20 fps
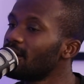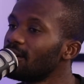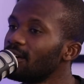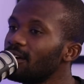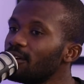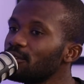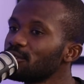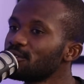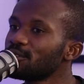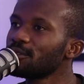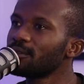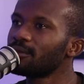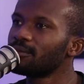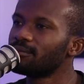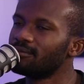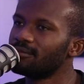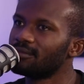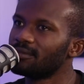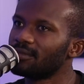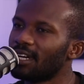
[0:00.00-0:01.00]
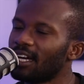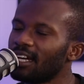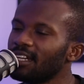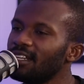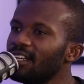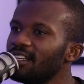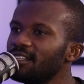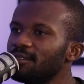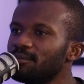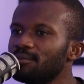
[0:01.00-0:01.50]
I'll also
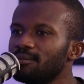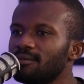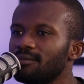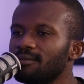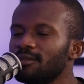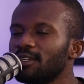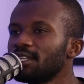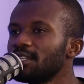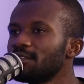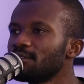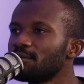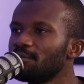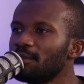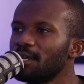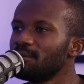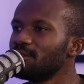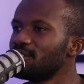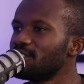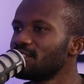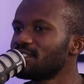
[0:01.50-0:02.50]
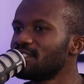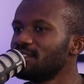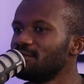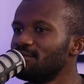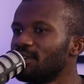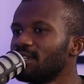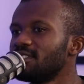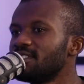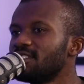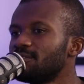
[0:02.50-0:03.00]
highlight, not even maybe just
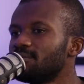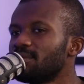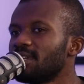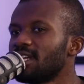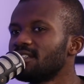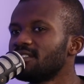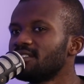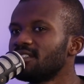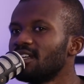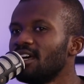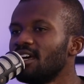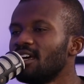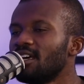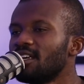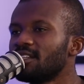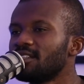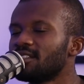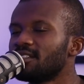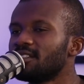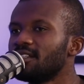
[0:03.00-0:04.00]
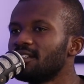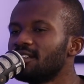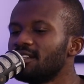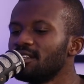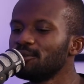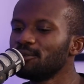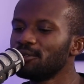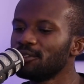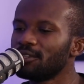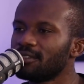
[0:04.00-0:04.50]
Advantage Plus, the
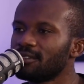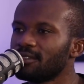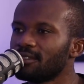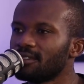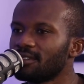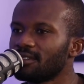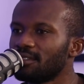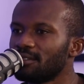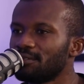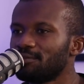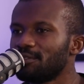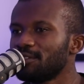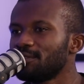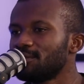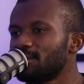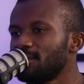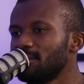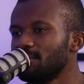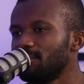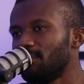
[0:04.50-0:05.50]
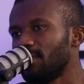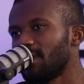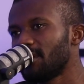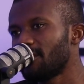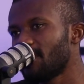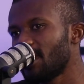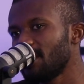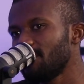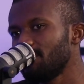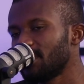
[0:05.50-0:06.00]
thing with 50
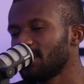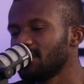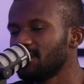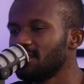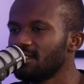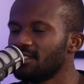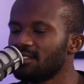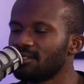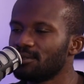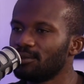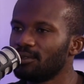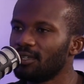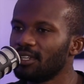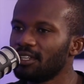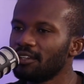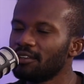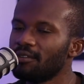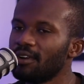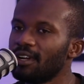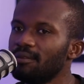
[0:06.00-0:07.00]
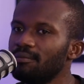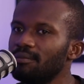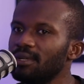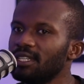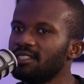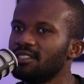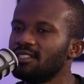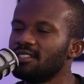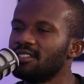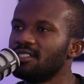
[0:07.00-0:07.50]
Rand budgets or 100 Rand
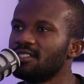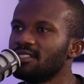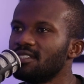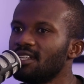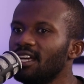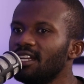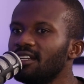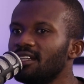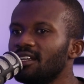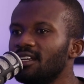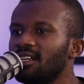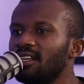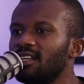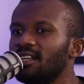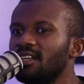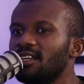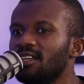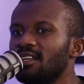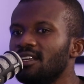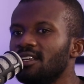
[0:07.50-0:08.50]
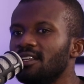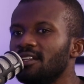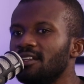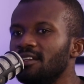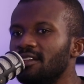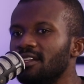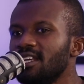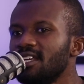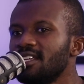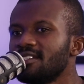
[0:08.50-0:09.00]
budgets is that
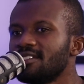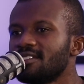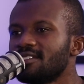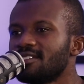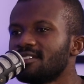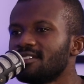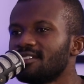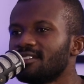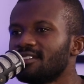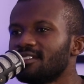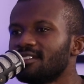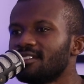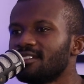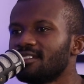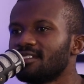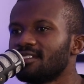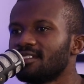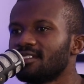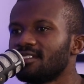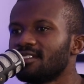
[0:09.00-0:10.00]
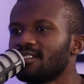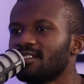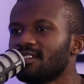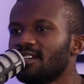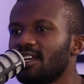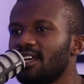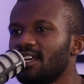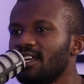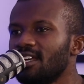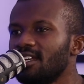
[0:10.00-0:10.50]
there's
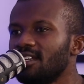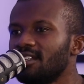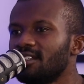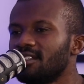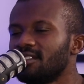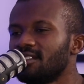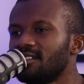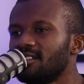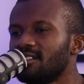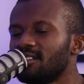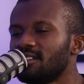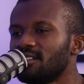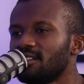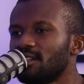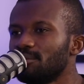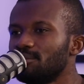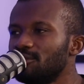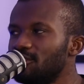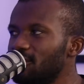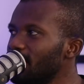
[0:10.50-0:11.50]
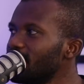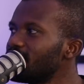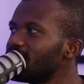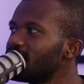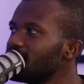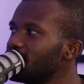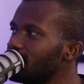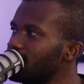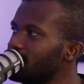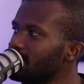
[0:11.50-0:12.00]
a
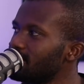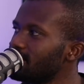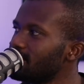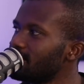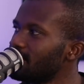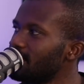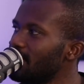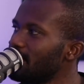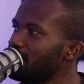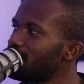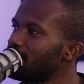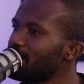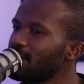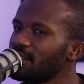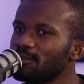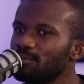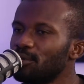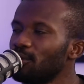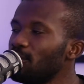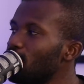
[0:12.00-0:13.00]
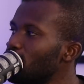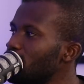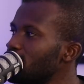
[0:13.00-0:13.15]
objective that Facebook